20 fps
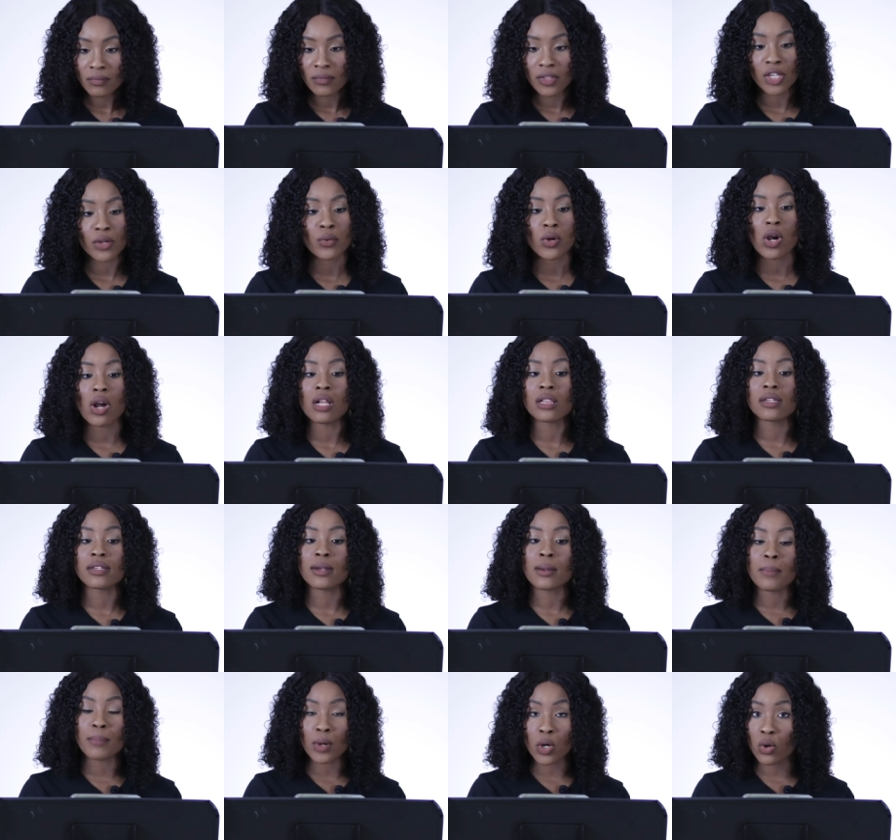They were all
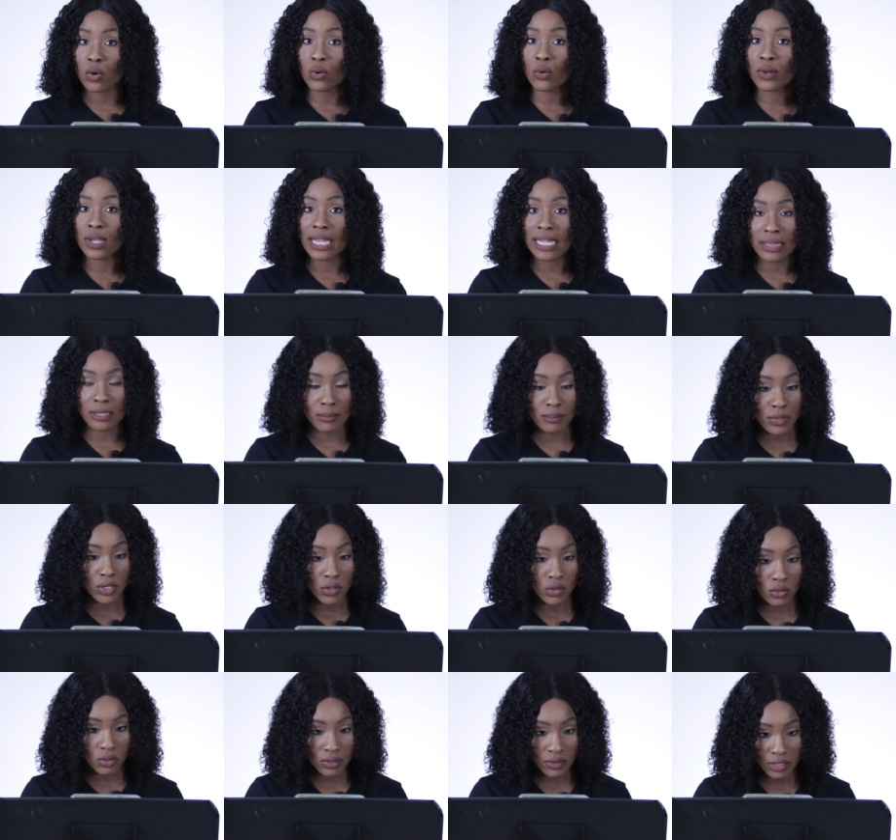in a boat in the
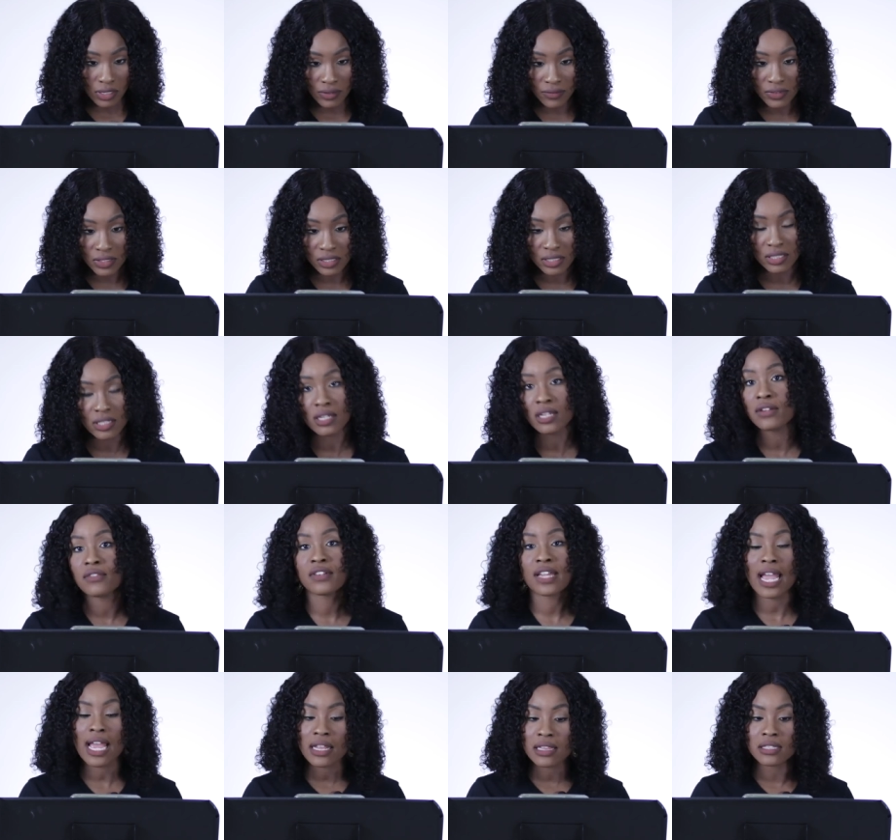middle of the Sea
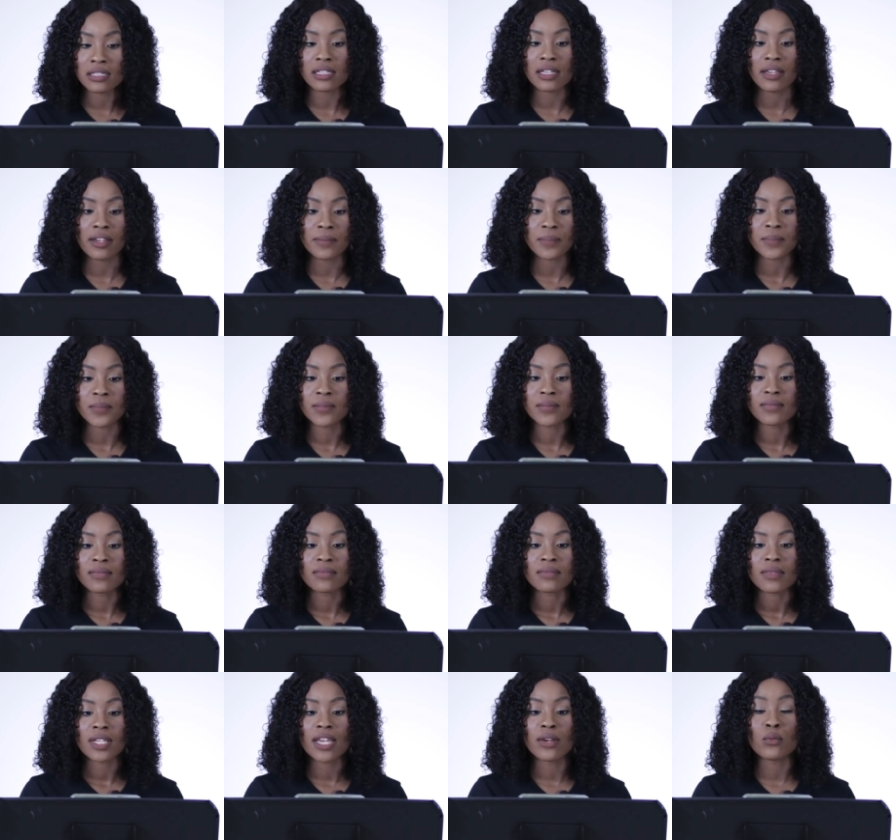of Galilee.
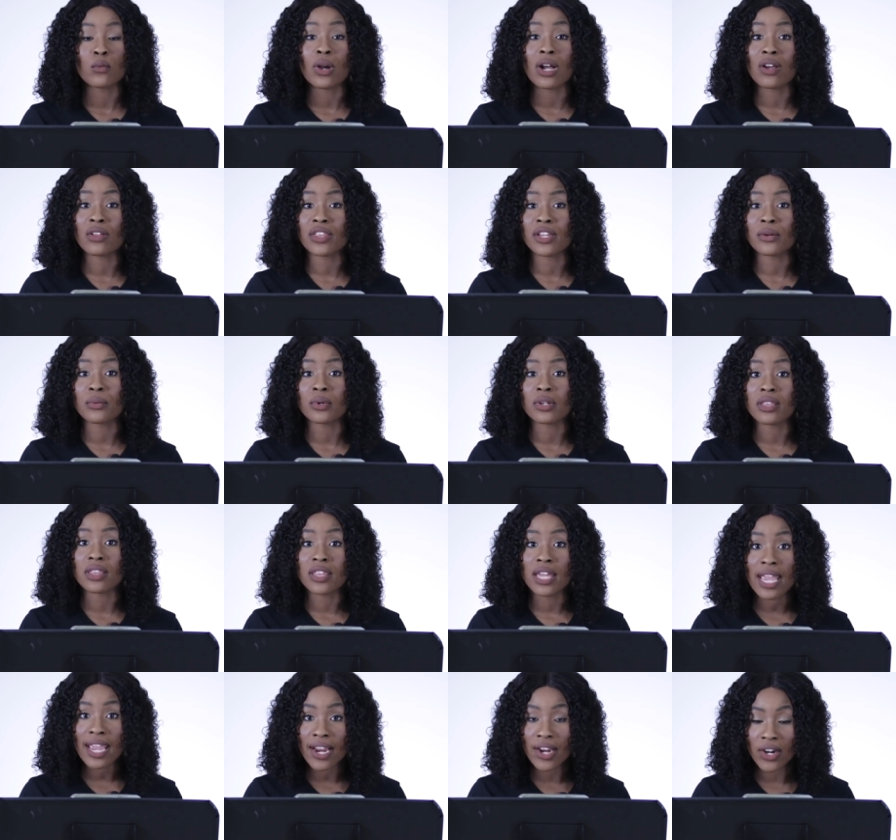And while they were
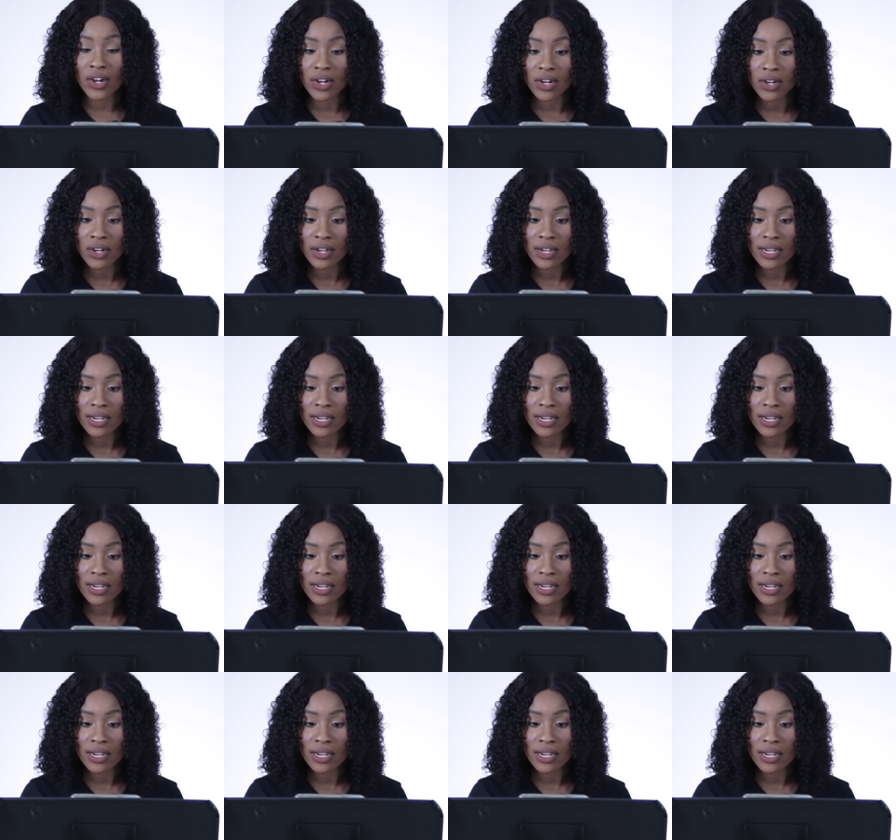there,